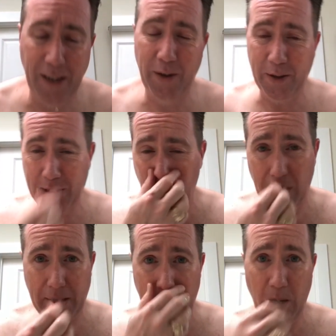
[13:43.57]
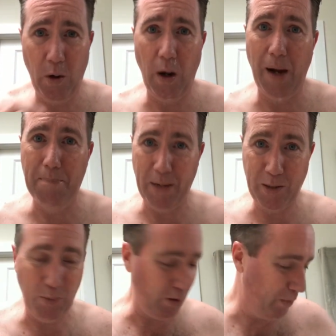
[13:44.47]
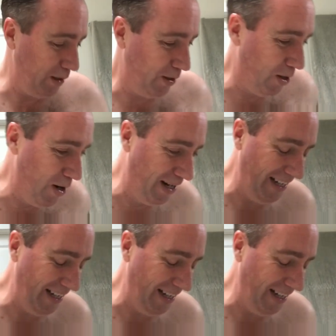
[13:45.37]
elders and what they know much more than we do